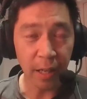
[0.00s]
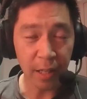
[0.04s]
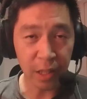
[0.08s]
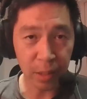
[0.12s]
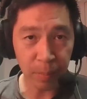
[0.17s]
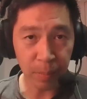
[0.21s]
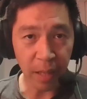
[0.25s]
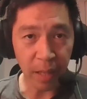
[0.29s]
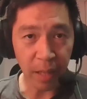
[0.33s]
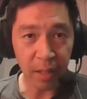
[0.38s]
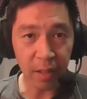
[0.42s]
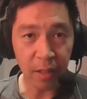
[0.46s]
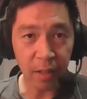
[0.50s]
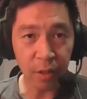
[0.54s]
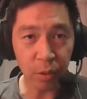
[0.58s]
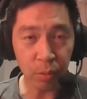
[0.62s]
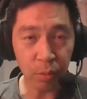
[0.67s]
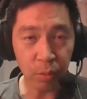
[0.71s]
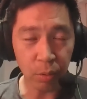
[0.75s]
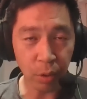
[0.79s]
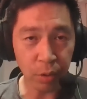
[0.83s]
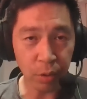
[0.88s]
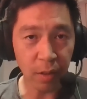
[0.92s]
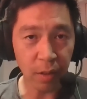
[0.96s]
it expanded
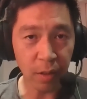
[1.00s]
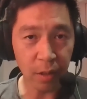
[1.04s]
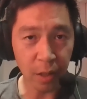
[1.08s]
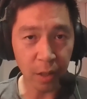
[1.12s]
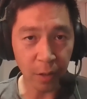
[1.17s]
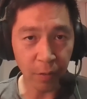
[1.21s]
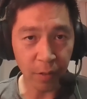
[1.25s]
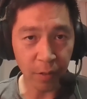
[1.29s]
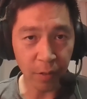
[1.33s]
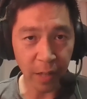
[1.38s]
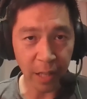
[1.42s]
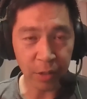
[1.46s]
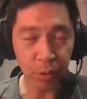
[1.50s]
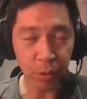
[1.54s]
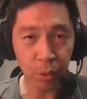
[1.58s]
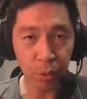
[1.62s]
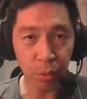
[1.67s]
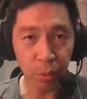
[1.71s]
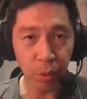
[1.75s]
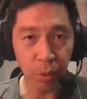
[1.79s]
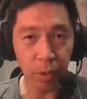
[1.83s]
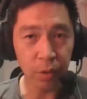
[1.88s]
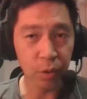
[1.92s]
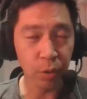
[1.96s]
its role to lender of last
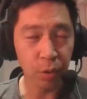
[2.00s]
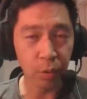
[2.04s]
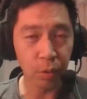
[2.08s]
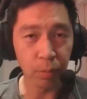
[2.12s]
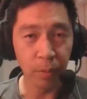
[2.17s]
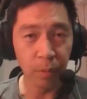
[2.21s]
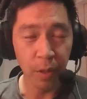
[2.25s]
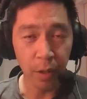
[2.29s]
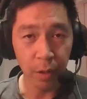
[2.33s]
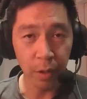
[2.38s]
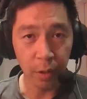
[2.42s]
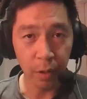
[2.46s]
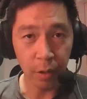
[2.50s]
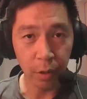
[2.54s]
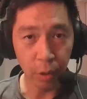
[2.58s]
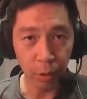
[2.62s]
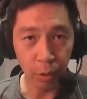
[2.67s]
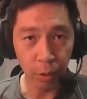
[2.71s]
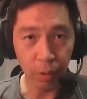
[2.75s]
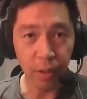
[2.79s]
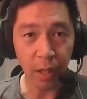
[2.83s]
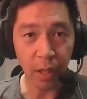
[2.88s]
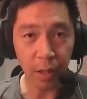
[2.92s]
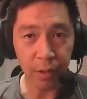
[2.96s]
resort to the
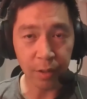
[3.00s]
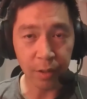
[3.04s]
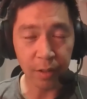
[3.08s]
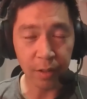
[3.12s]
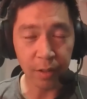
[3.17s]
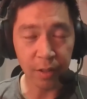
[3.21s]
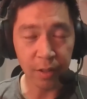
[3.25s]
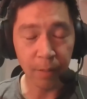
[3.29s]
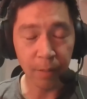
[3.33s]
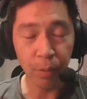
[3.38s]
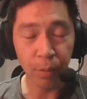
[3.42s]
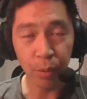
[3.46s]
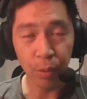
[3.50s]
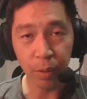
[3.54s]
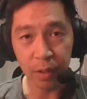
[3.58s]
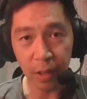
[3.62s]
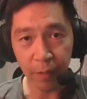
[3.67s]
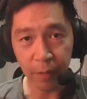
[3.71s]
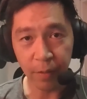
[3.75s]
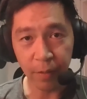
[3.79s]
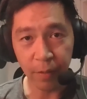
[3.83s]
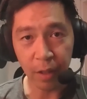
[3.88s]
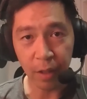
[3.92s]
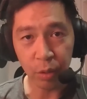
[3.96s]
Eurodollar system through its
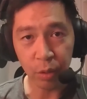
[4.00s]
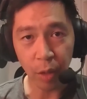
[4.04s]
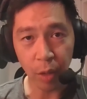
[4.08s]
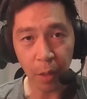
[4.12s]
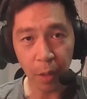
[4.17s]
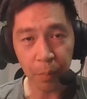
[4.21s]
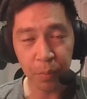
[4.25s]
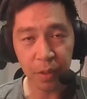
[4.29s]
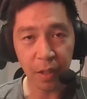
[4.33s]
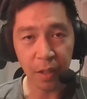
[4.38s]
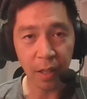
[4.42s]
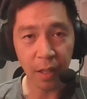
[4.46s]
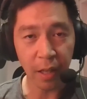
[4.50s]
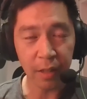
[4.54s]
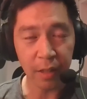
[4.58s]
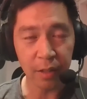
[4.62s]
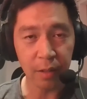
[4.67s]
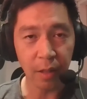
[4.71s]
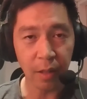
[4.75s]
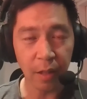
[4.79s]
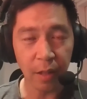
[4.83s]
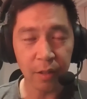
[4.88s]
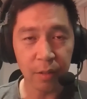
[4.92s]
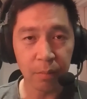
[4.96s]
FX swaps,
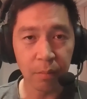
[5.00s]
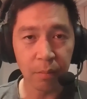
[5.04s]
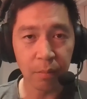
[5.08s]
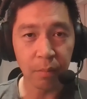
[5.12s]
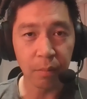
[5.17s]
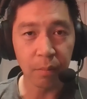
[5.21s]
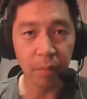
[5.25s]
as, as